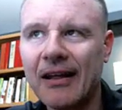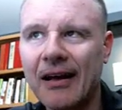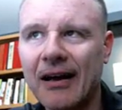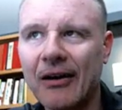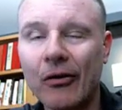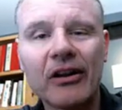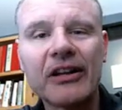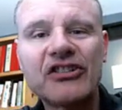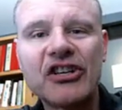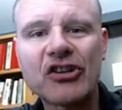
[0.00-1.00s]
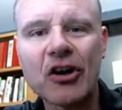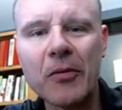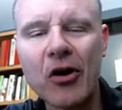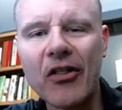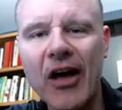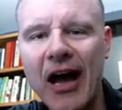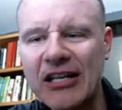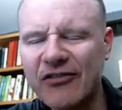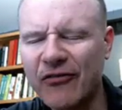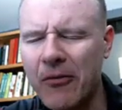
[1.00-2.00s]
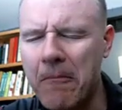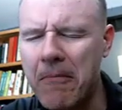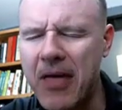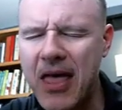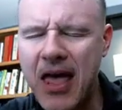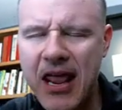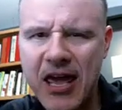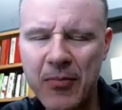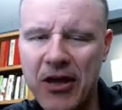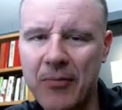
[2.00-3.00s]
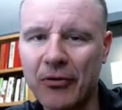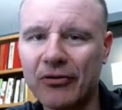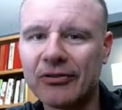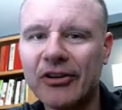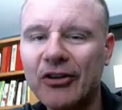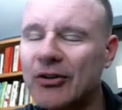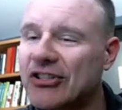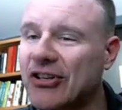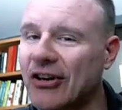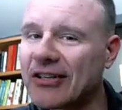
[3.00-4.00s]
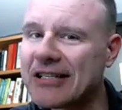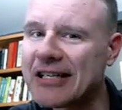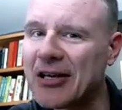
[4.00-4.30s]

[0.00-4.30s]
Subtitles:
or at least determine all the heights for many people, you'd start to see